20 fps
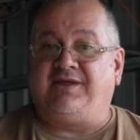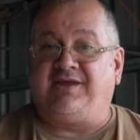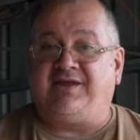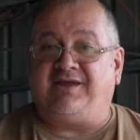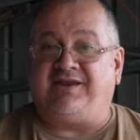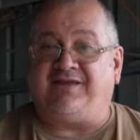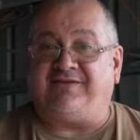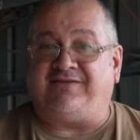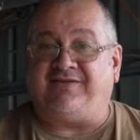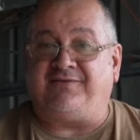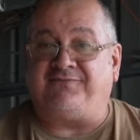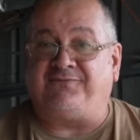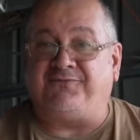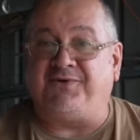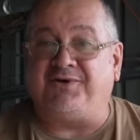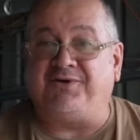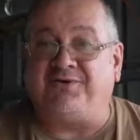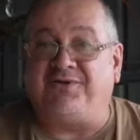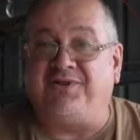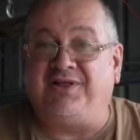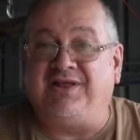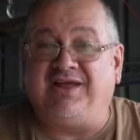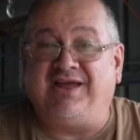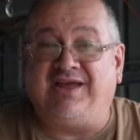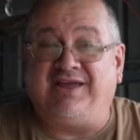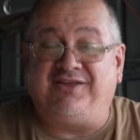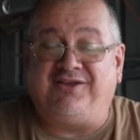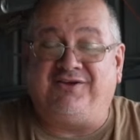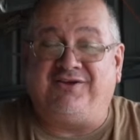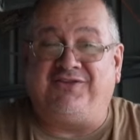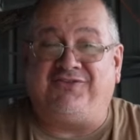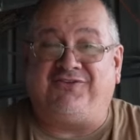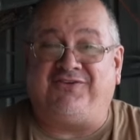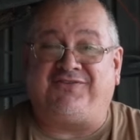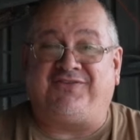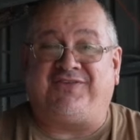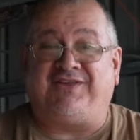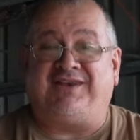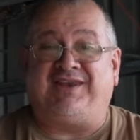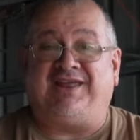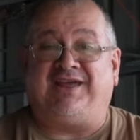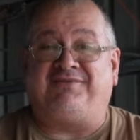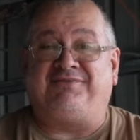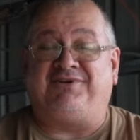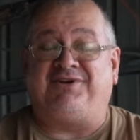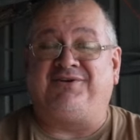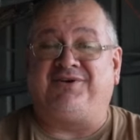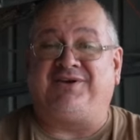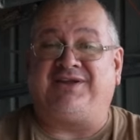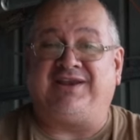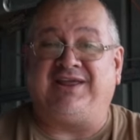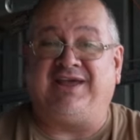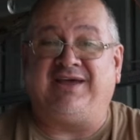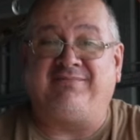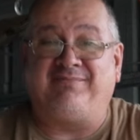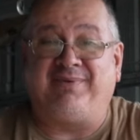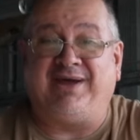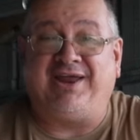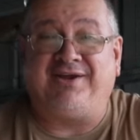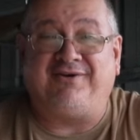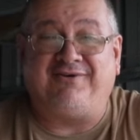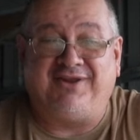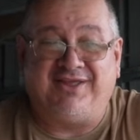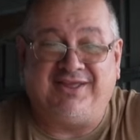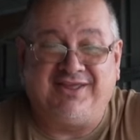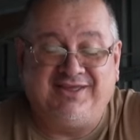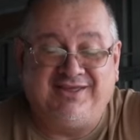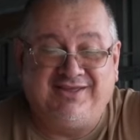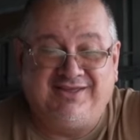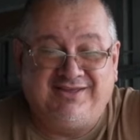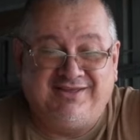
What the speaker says: And they said, Phil, are you interested in having a look at our battery?